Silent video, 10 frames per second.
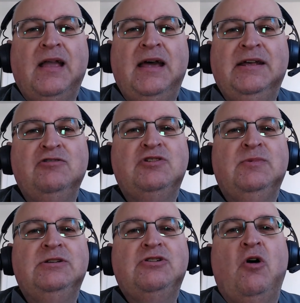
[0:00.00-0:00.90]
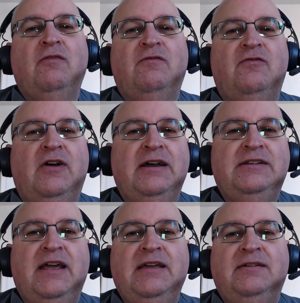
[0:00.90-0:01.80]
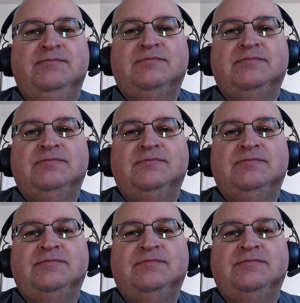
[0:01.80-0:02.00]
Announcement on Friday